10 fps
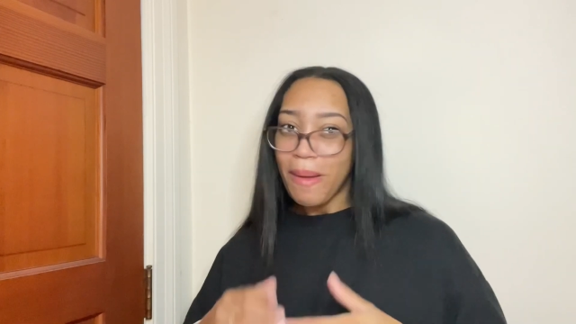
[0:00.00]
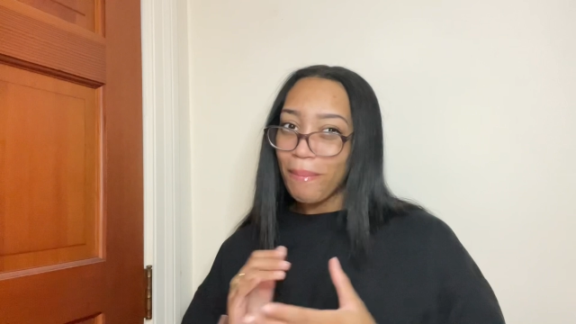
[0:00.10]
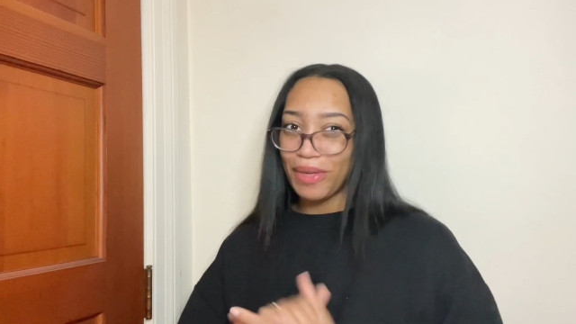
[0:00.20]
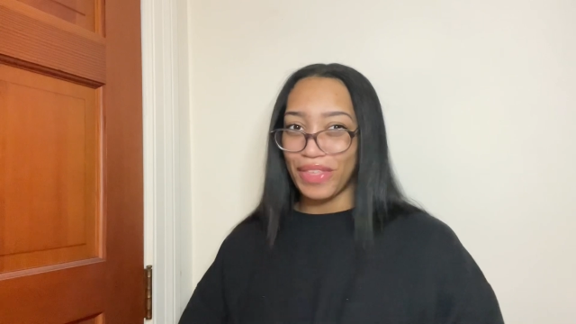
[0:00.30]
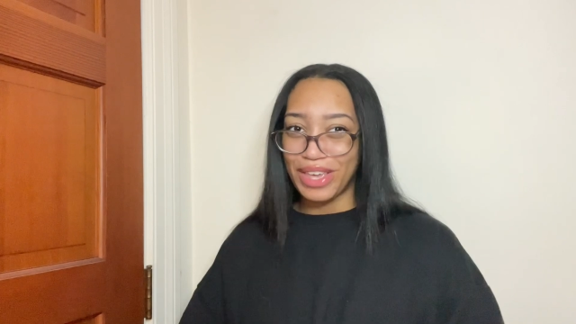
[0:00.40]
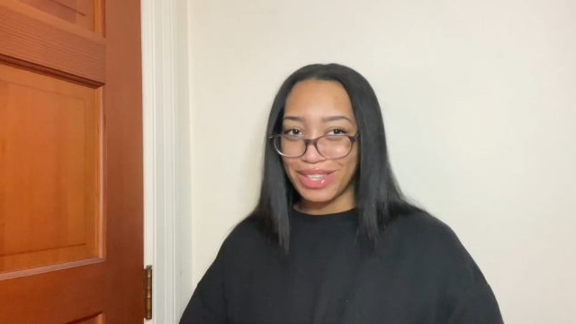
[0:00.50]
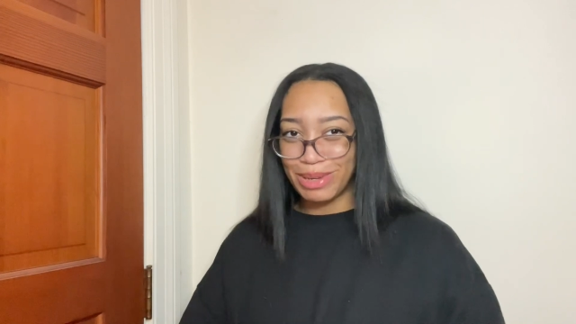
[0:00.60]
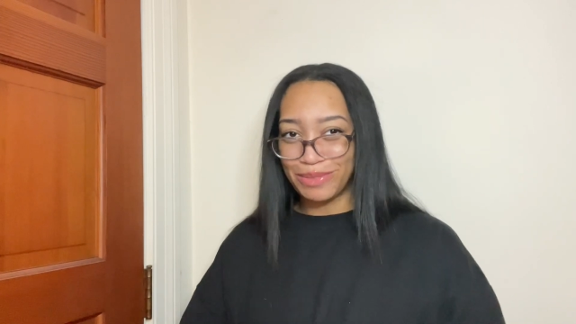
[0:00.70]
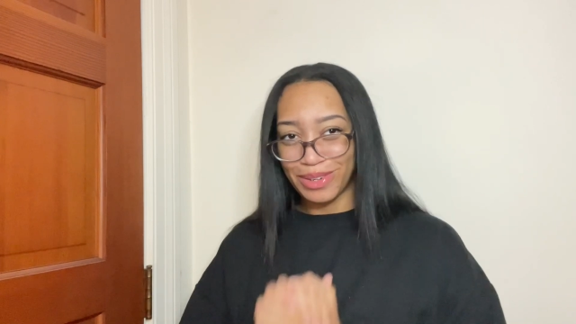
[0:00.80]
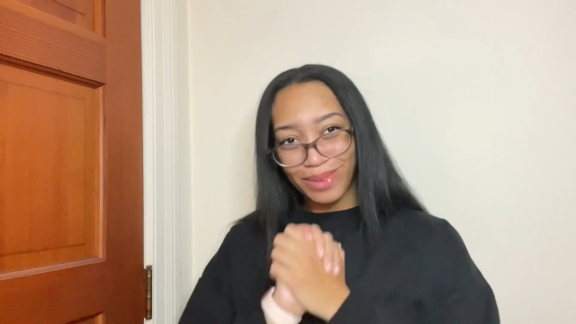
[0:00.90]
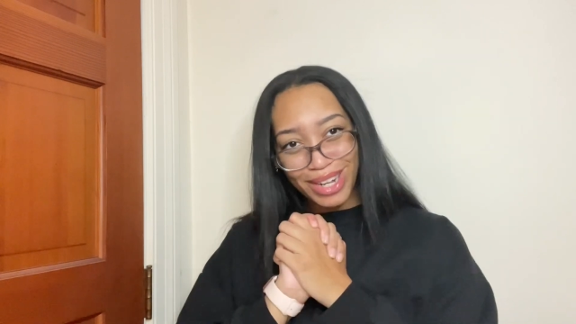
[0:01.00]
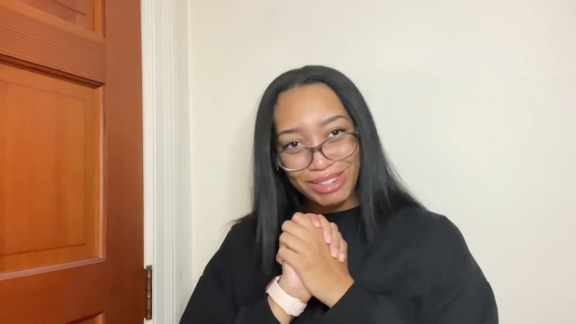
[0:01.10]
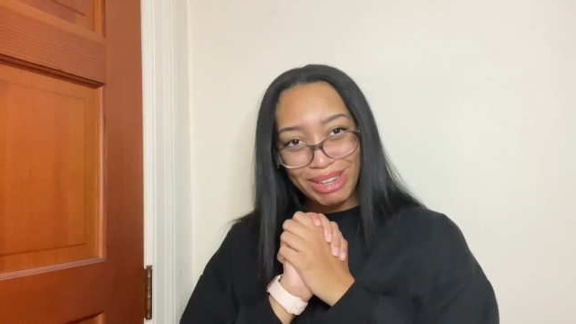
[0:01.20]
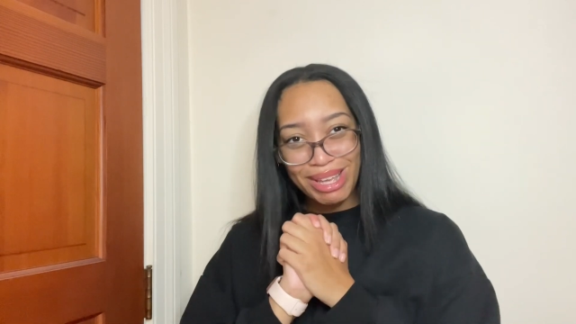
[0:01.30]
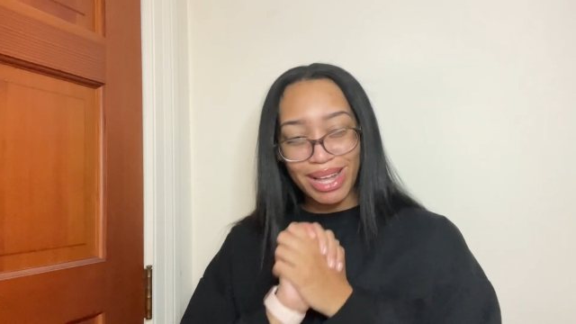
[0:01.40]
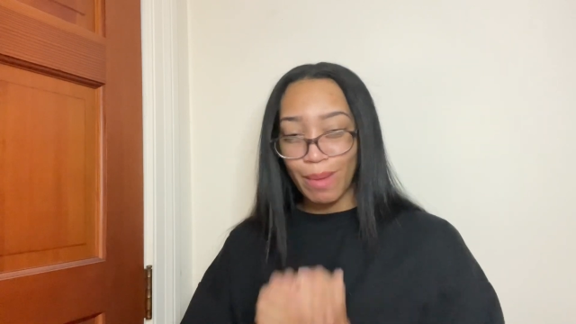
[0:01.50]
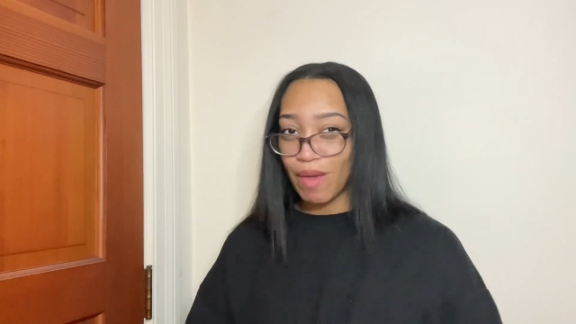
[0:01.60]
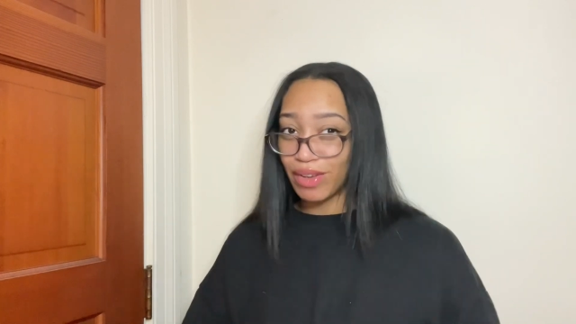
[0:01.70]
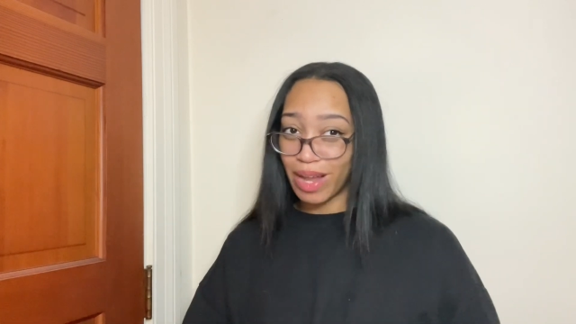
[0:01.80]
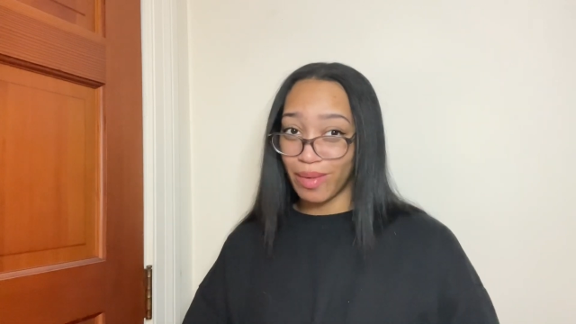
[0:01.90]
But thank you so much for watching. I hope you
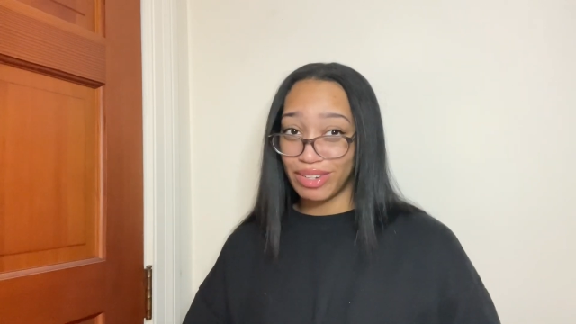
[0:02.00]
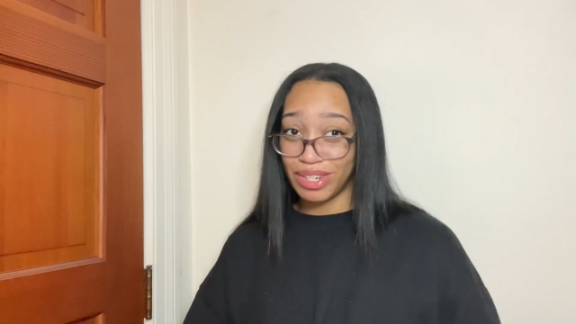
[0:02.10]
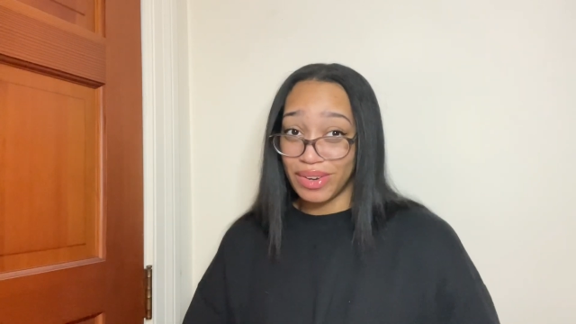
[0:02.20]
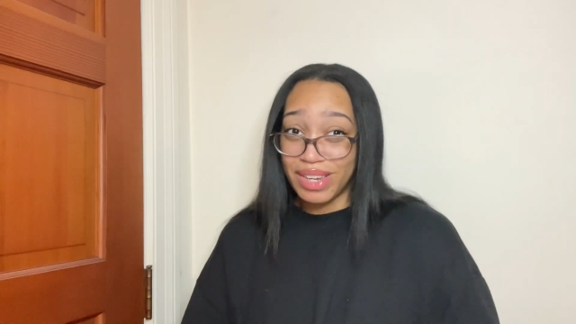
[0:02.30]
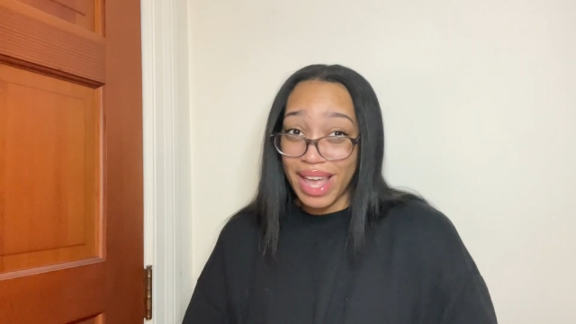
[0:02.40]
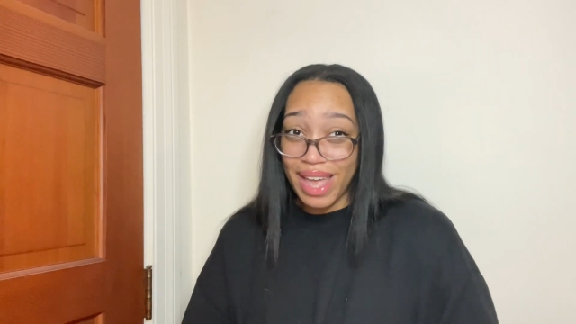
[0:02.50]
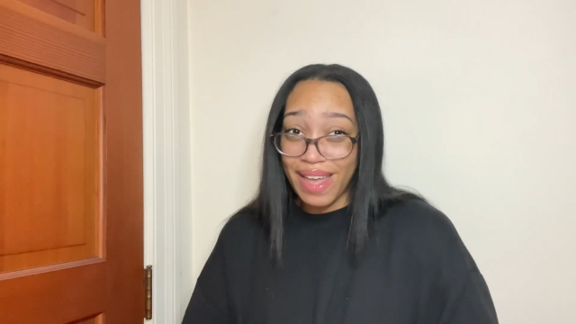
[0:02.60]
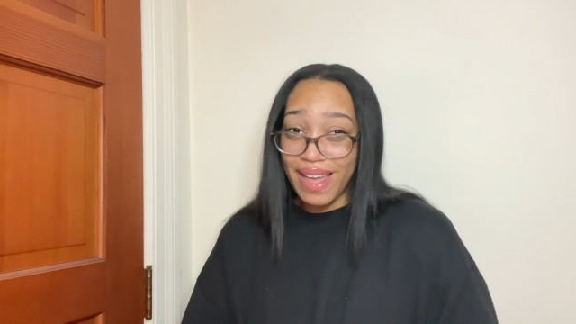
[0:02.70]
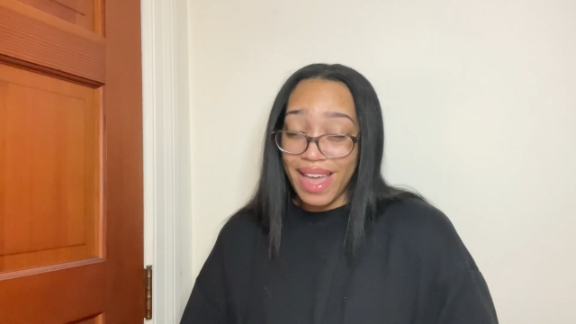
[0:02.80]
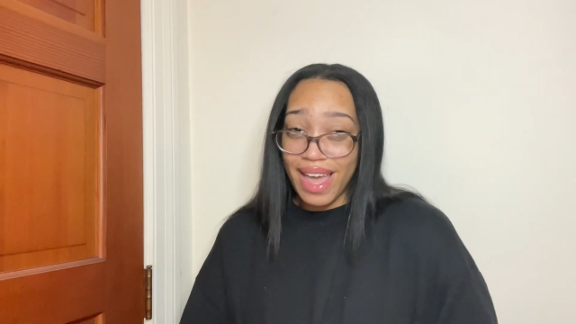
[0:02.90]
have a great rest of your day.